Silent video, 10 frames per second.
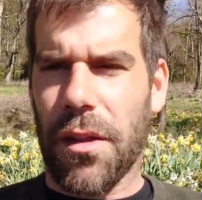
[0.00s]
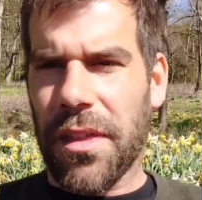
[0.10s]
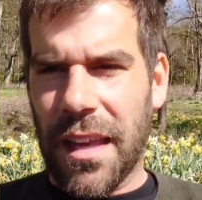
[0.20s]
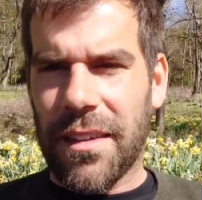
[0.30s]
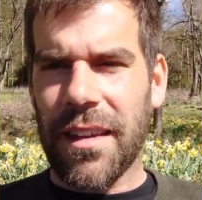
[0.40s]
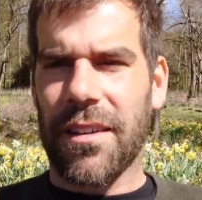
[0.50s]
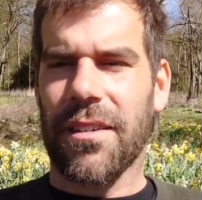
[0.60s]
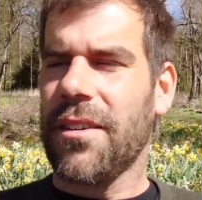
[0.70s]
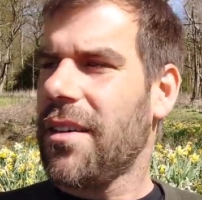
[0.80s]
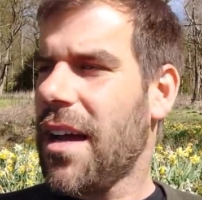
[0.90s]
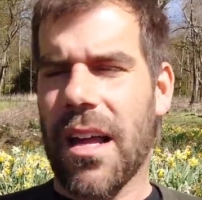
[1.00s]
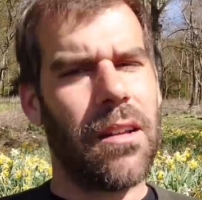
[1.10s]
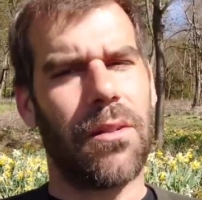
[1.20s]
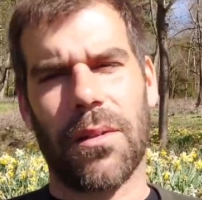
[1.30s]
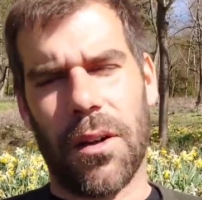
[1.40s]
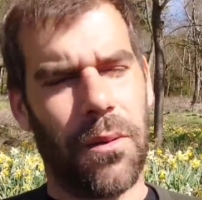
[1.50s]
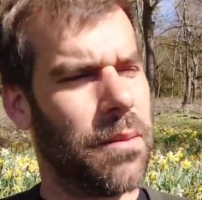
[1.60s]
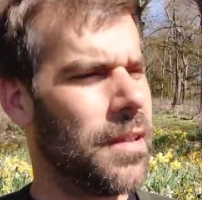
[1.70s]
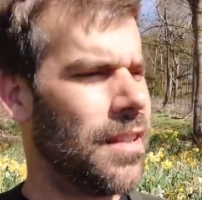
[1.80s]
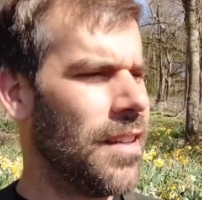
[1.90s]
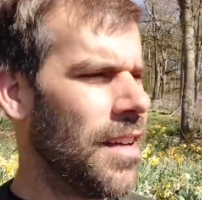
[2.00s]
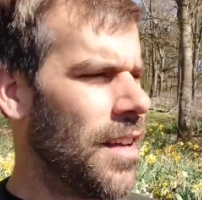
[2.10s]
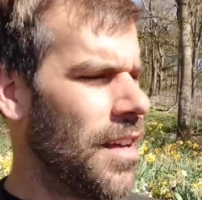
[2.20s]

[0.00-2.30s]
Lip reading: authentic or not, I don't know, but